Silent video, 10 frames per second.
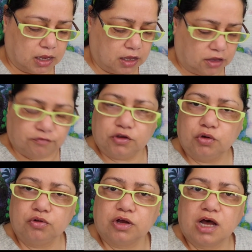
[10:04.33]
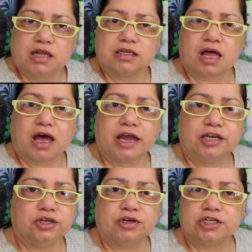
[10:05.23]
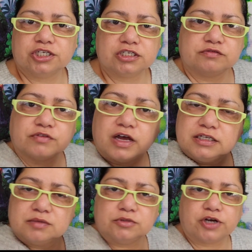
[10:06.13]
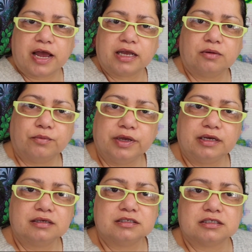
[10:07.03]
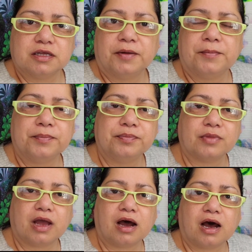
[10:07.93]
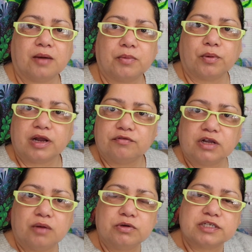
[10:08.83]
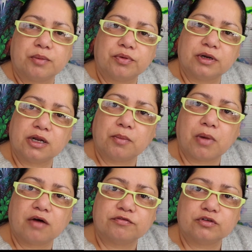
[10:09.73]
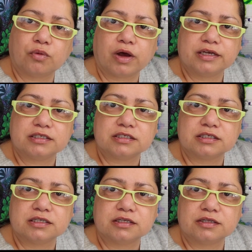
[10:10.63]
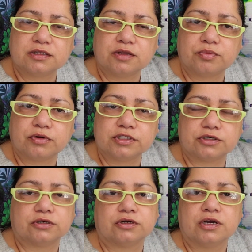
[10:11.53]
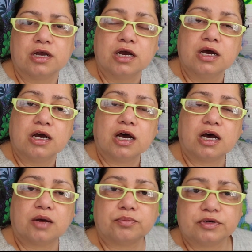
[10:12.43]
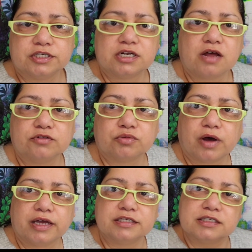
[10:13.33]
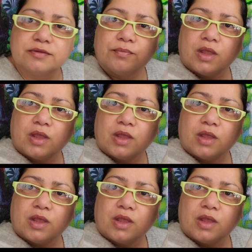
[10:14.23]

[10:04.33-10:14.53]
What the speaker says: If you look online, you can just find some dragon wings. What I've done was I printed them off twice. The printer printed it off twice.